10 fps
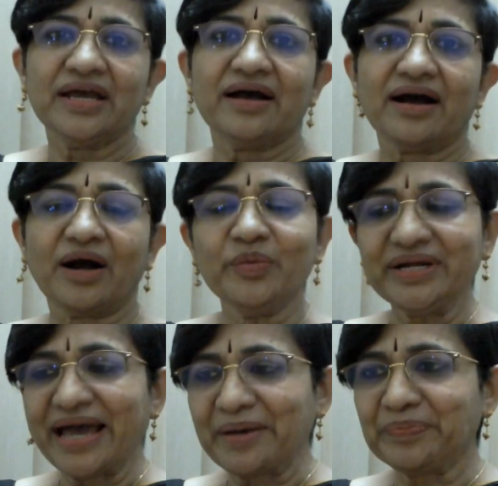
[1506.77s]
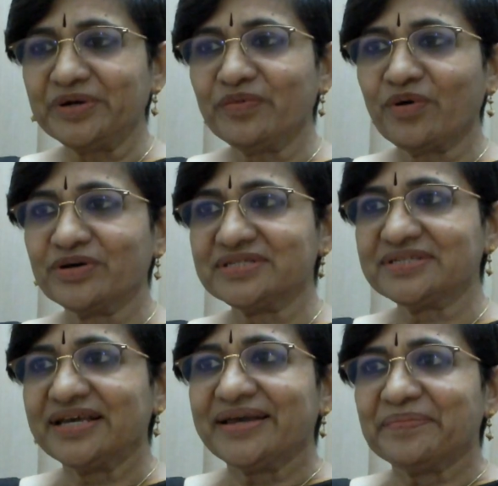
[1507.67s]
How it happened
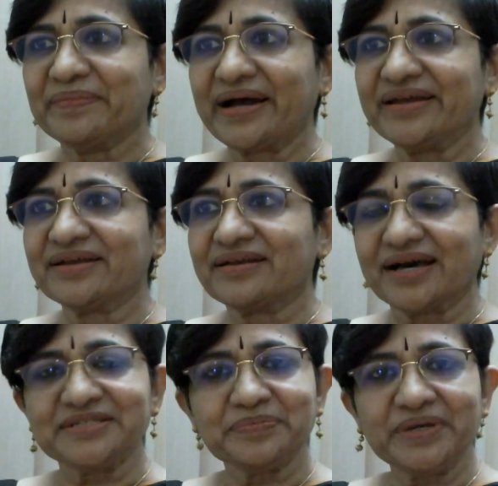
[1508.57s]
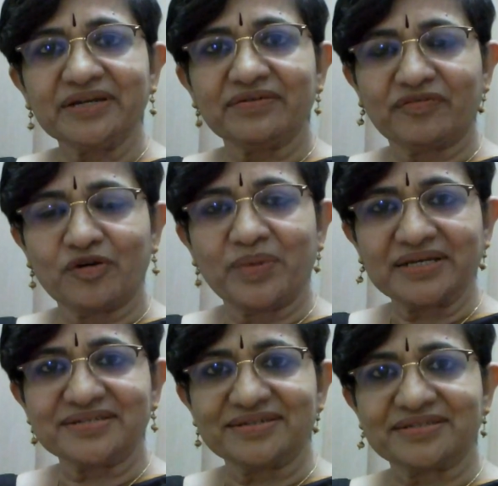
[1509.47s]
was my classmate for
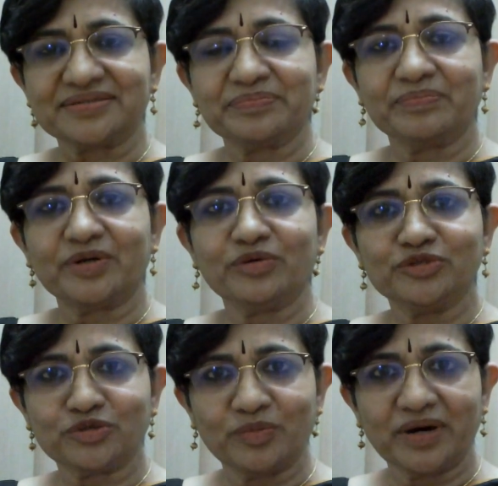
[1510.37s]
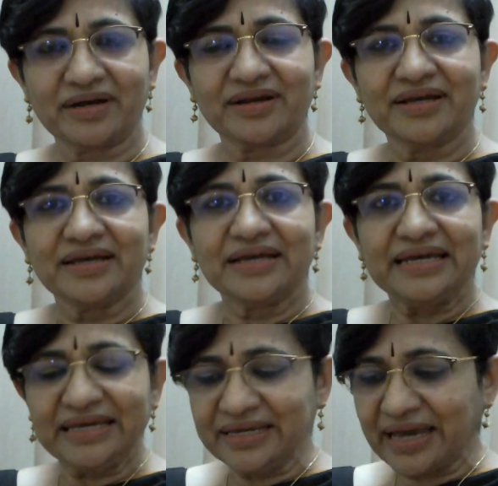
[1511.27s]
masters, Manoj Kumar,
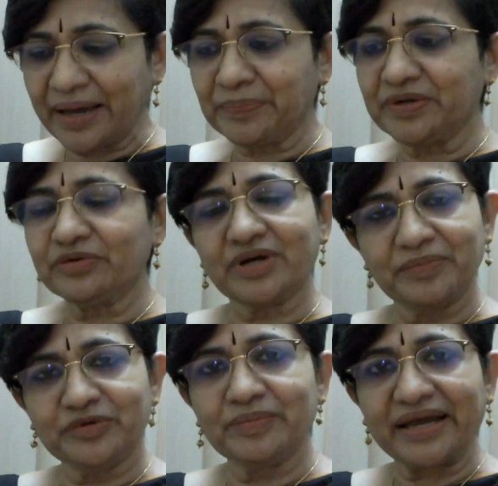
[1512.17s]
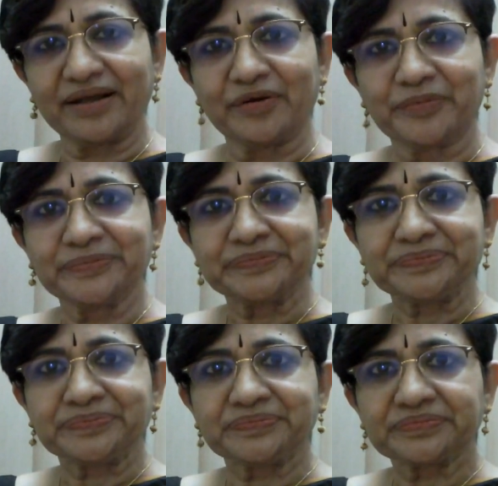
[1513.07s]
he happened to come to Bangalore,
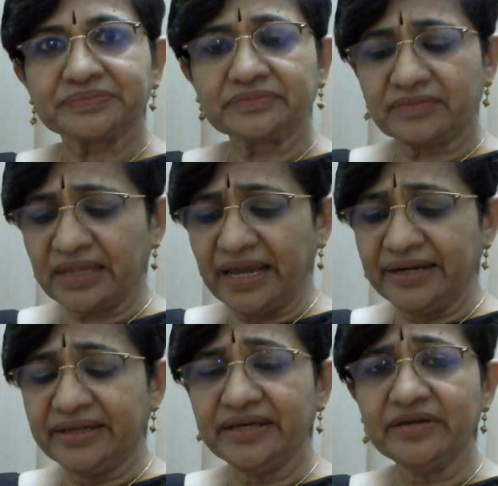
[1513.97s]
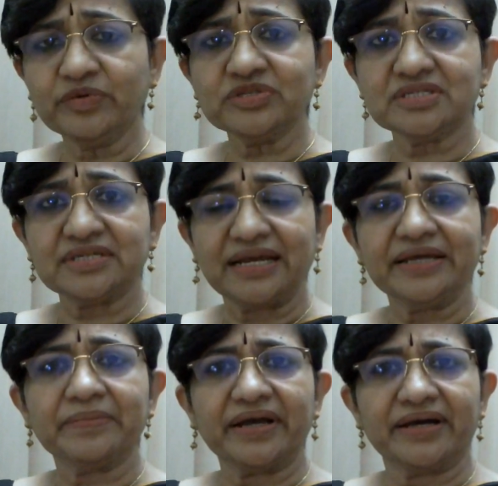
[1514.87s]
and he was
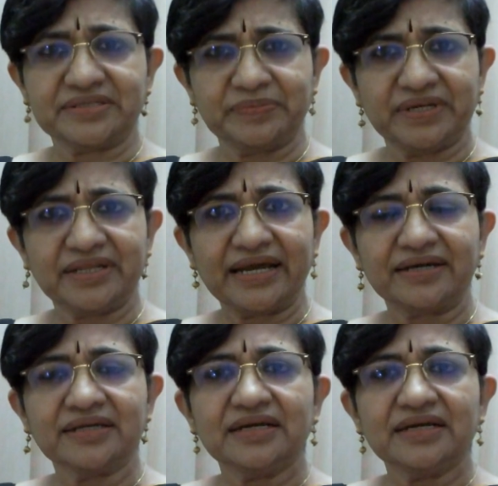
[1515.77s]
telling my husband that